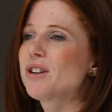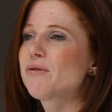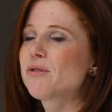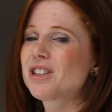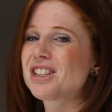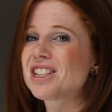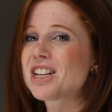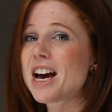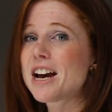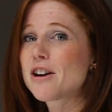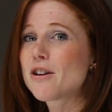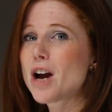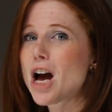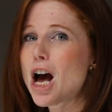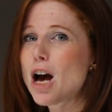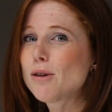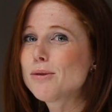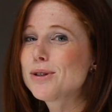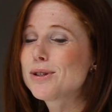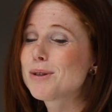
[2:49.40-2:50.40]
Gray for an entire
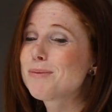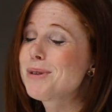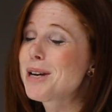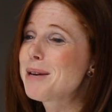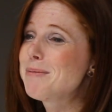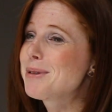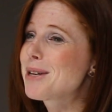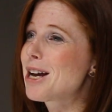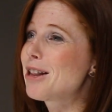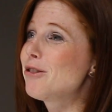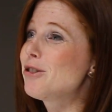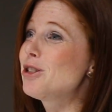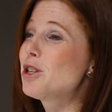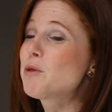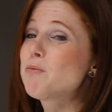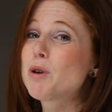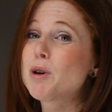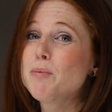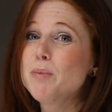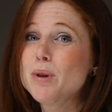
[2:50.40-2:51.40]
house, sometimes colors
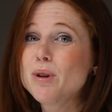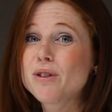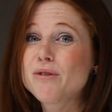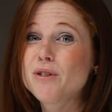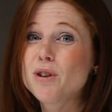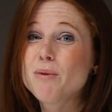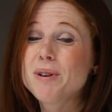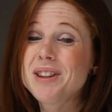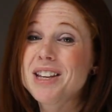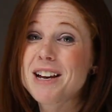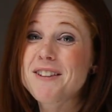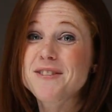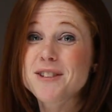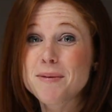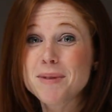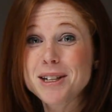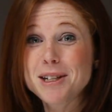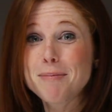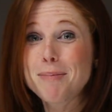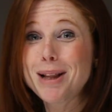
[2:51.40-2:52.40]
look more beautiful when they have
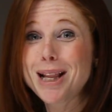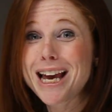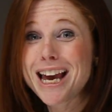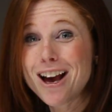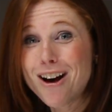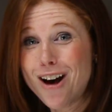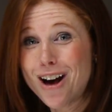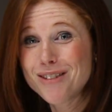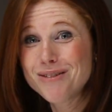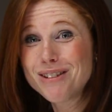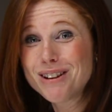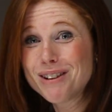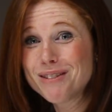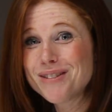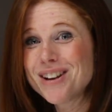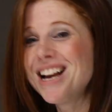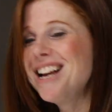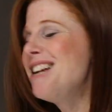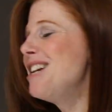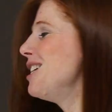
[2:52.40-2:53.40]
something to play off
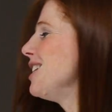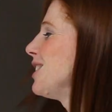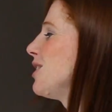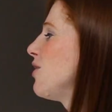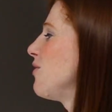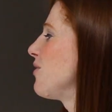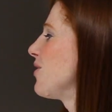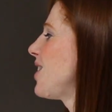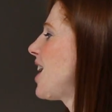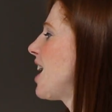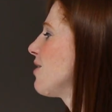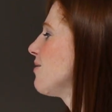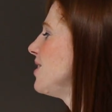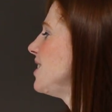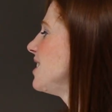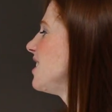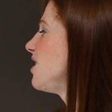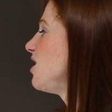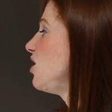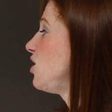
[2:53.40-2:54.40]
of. So for that
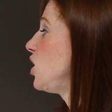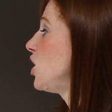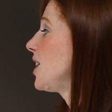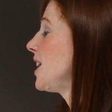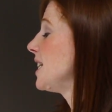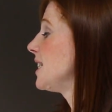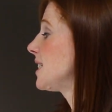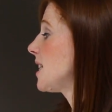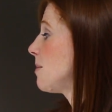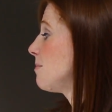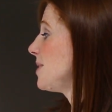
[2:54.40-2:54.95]
reason, you'd look at